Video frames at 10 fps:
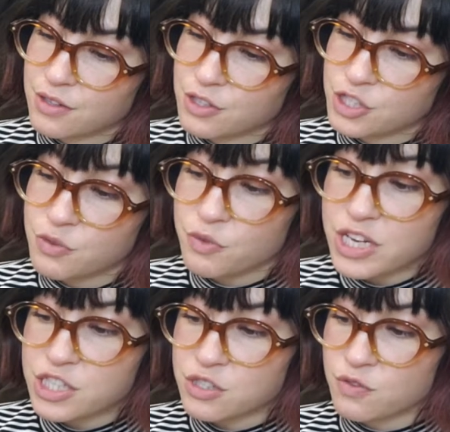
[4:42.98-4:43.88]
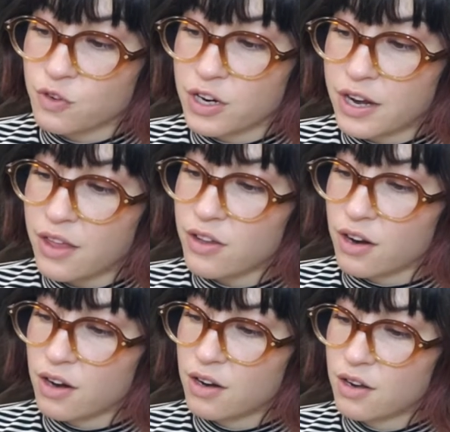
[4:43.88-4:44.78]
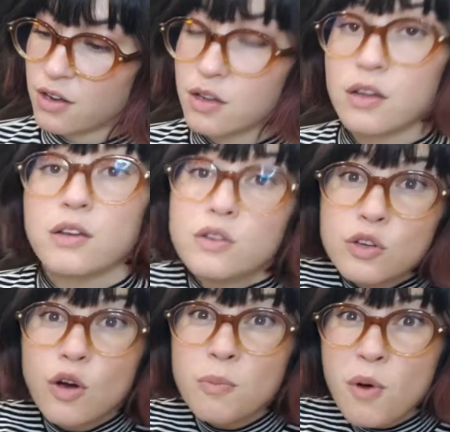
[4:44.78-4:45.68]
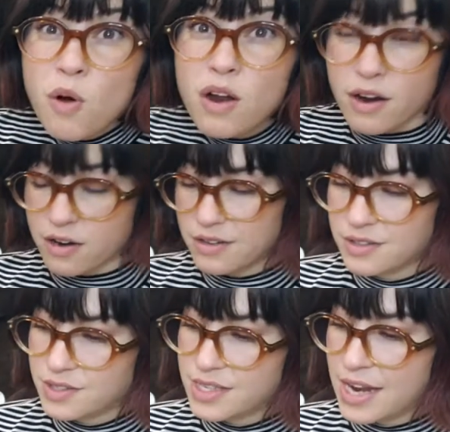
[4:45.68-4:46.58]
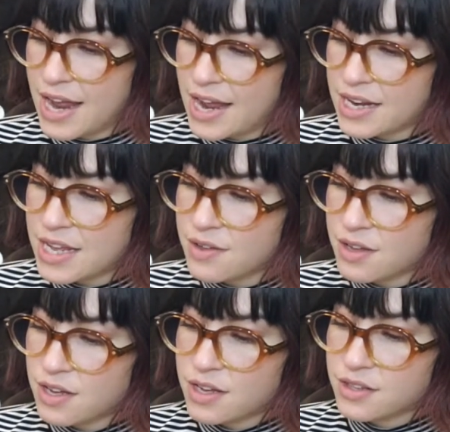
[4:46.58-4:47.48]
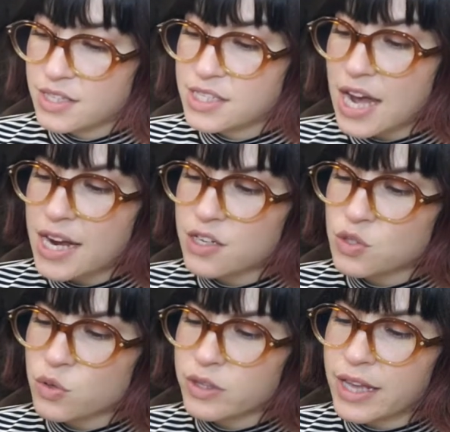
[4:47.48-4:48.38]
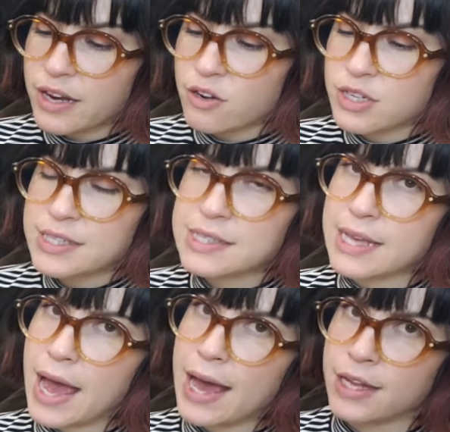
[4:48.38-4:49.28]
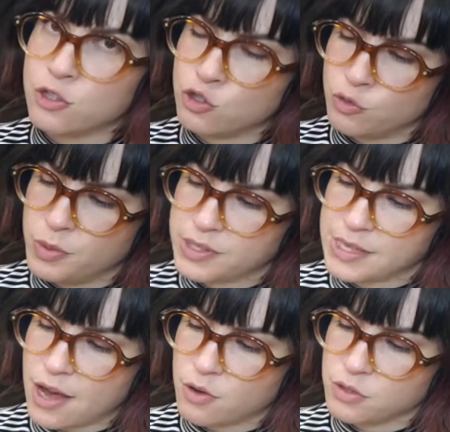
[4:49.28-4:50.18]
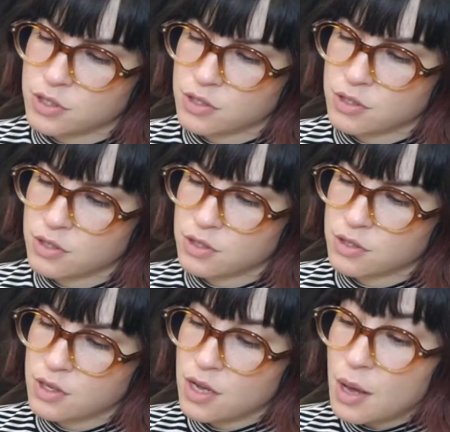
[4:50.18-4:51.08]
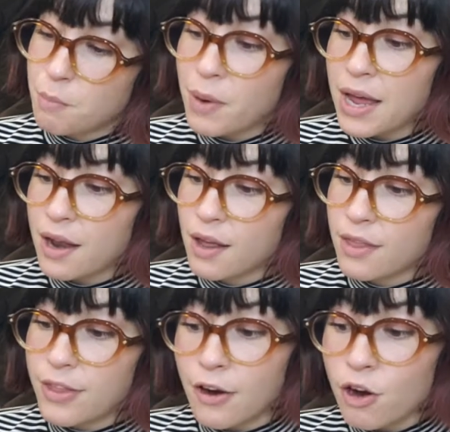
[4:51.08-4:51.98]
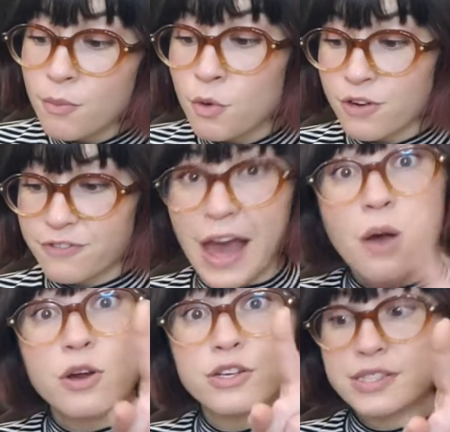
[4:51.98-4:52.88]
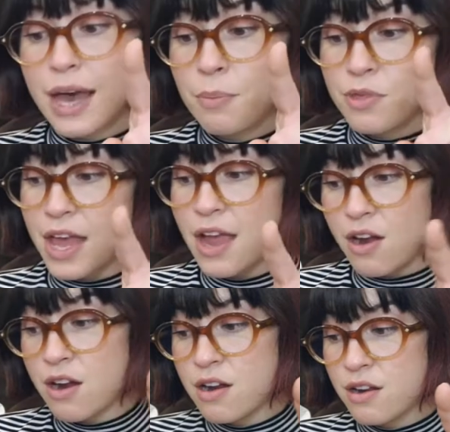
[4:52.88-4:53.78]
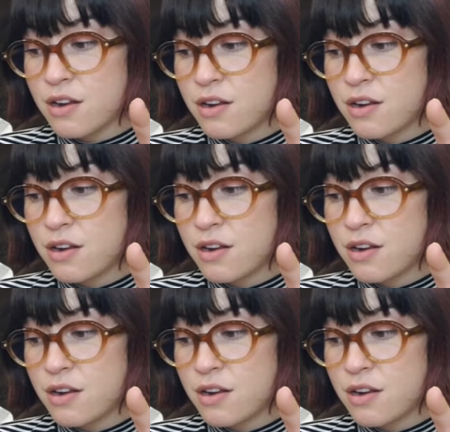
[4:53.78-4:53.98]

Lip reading: She reached for another. No more, said Annie. The dinosaur let out a sad tuba sound. But there are more flowers up there,